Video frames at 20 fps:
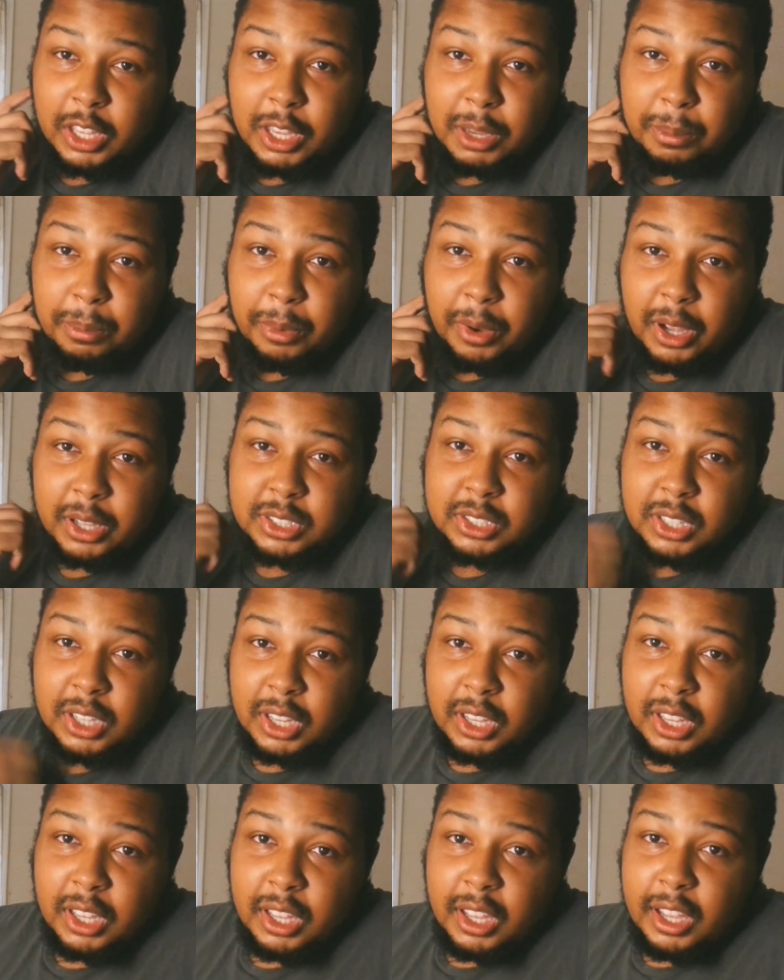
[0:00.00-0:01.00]
but
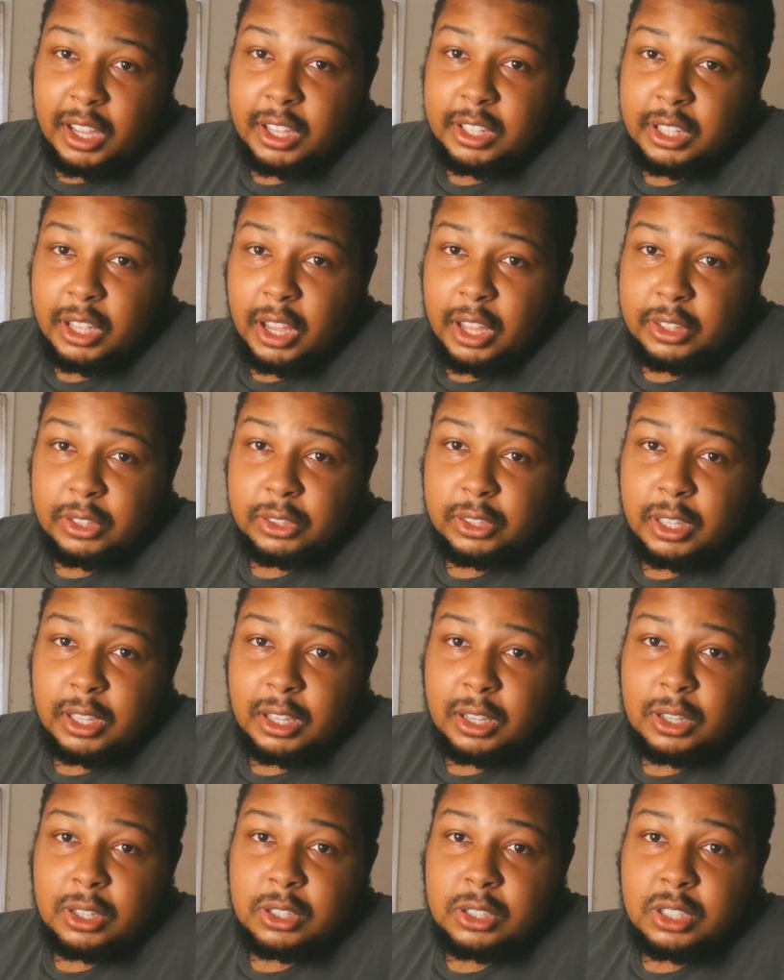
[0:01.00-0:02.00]
the thing
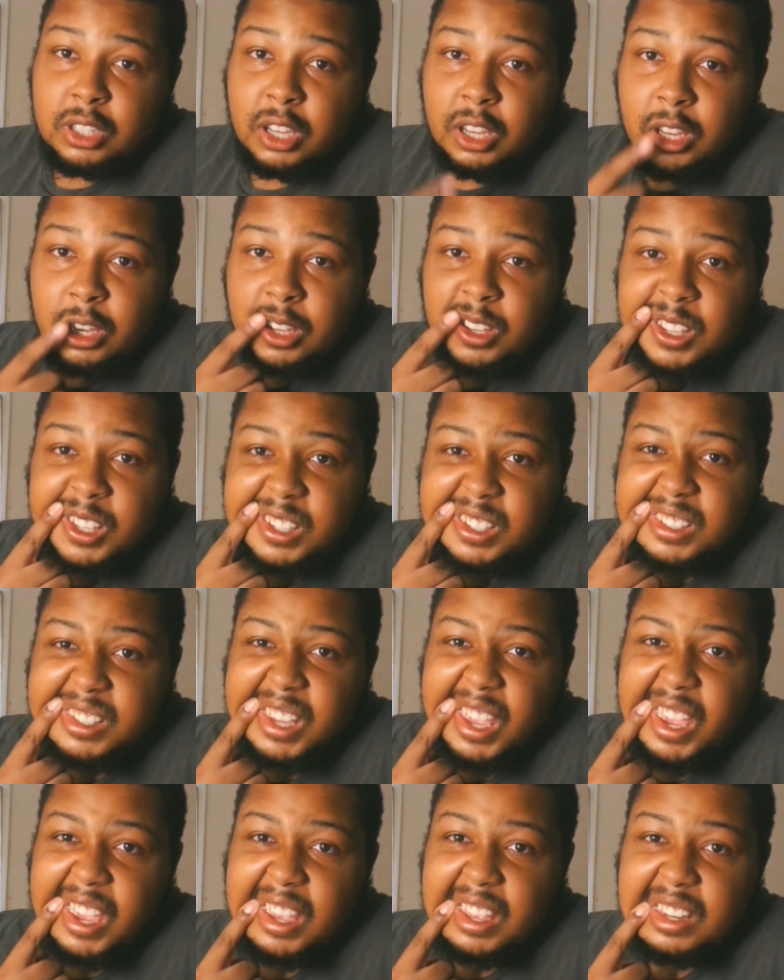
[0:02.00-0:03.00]
is,
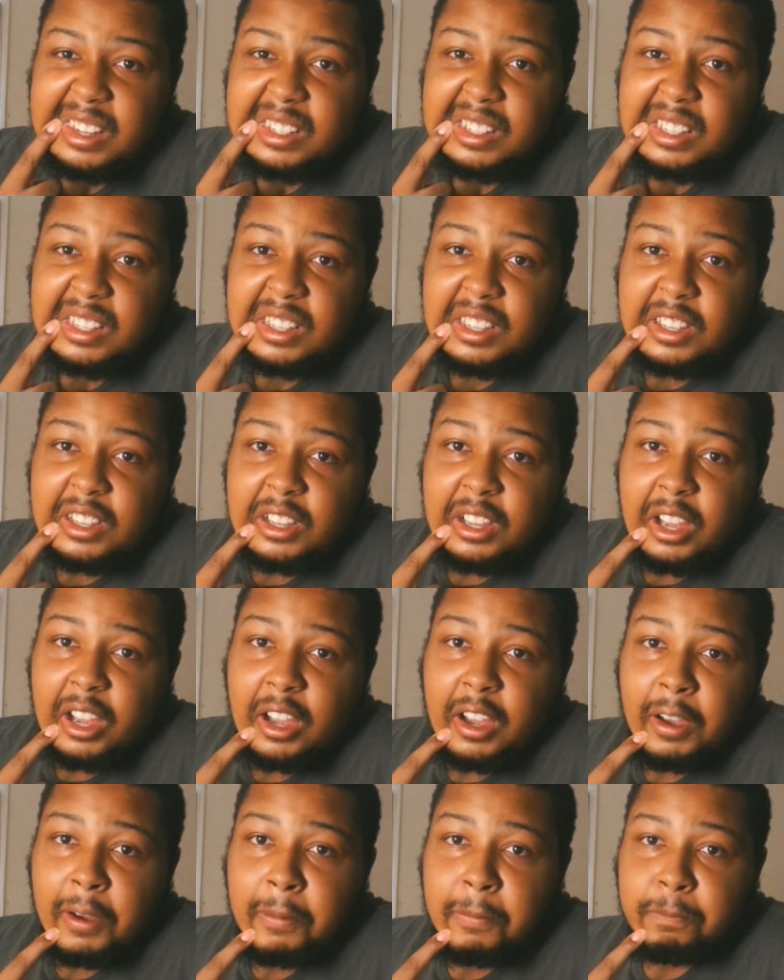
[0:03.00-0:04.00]

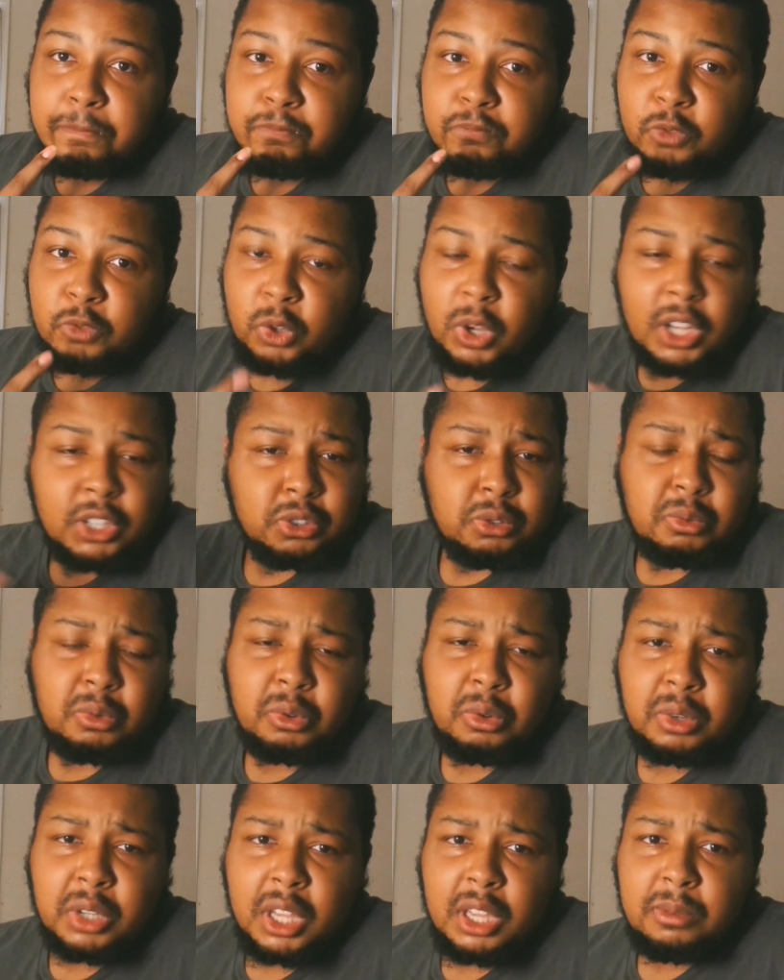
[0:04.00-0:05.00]

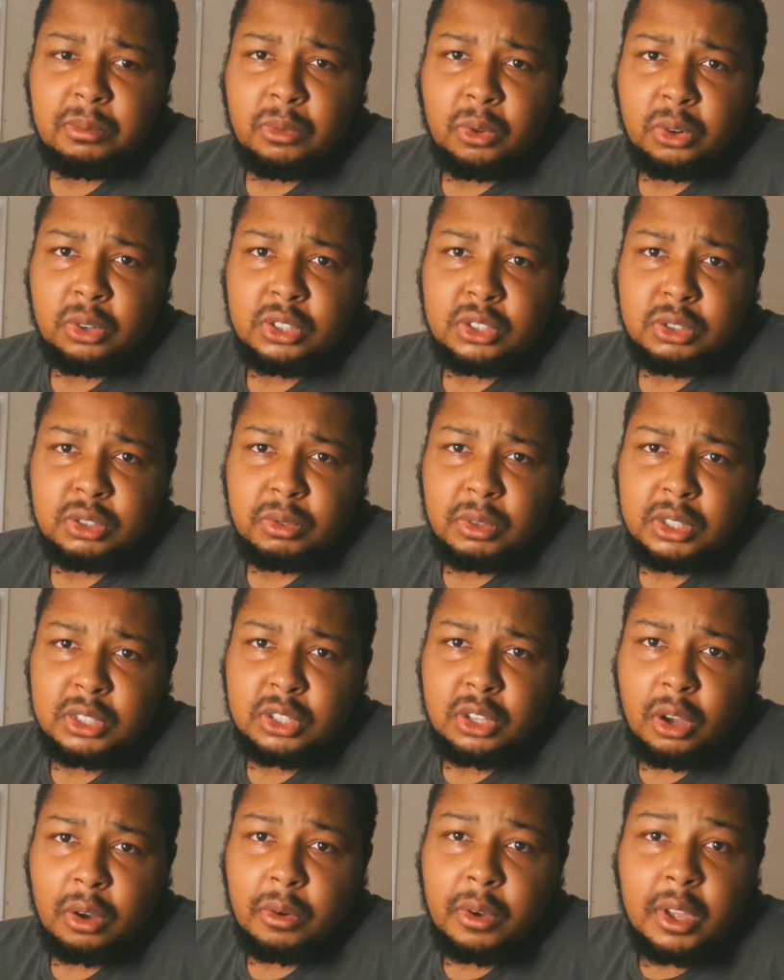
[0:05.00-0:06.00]
we'll get more into it.
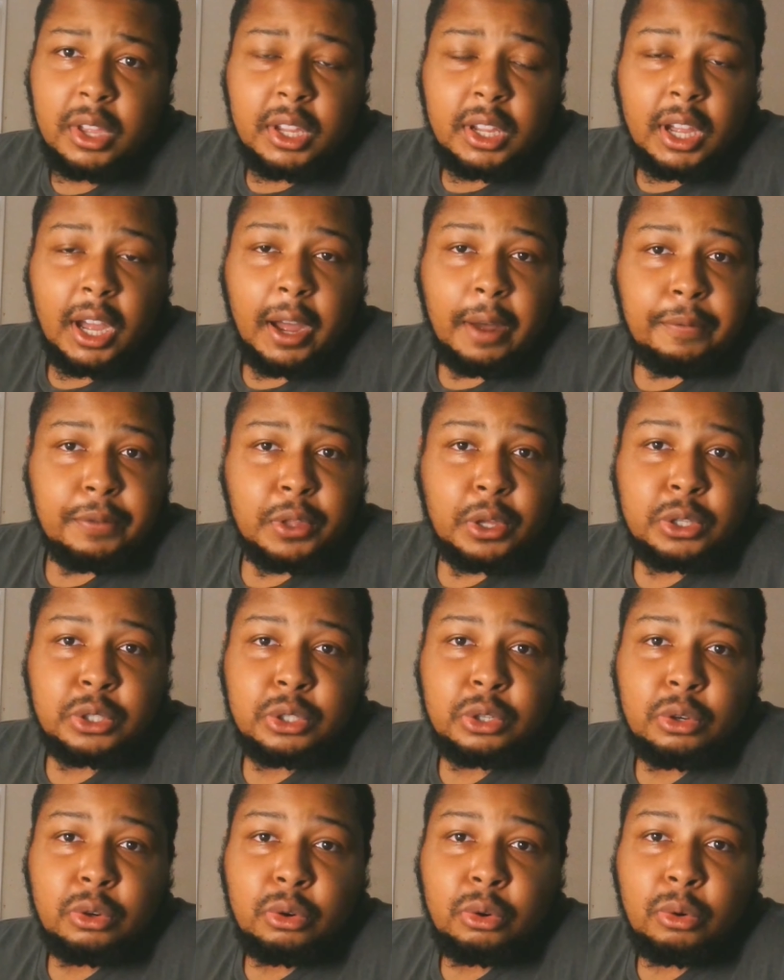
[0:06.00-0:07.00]
So for those
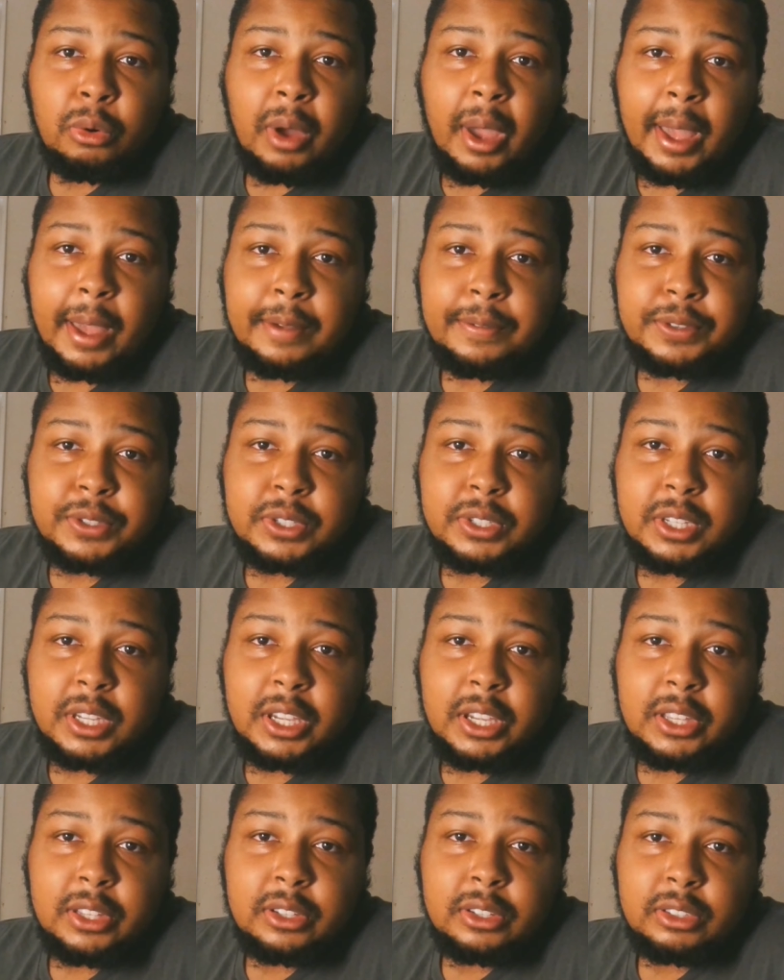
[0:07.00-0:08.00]
of you who have
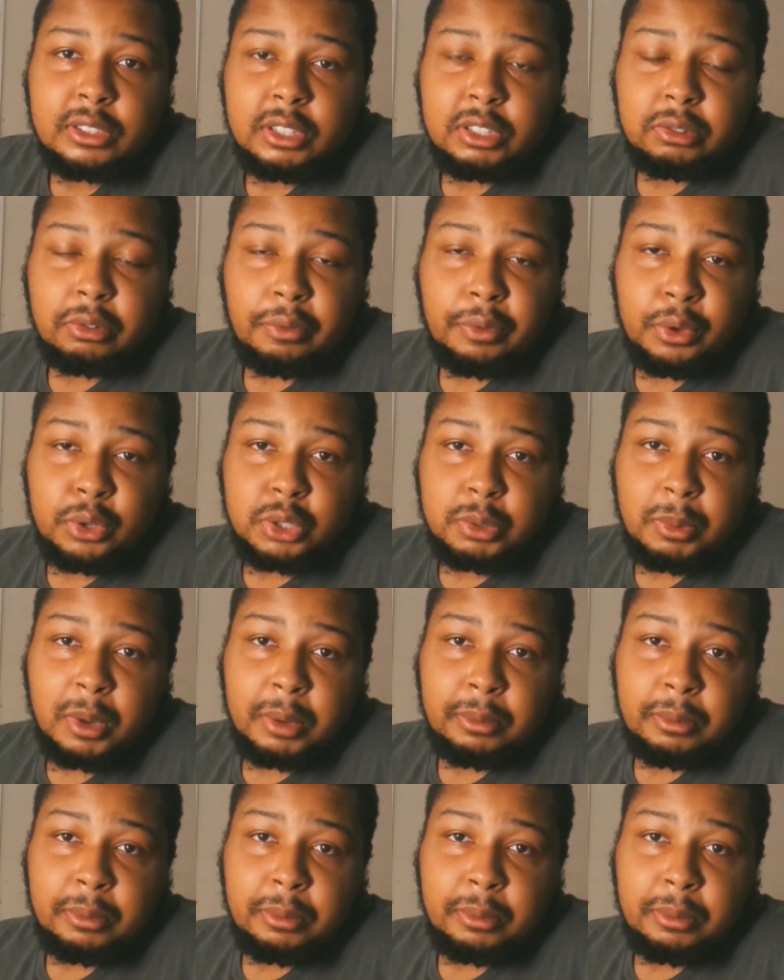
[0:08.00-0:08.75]
seen these reviews mine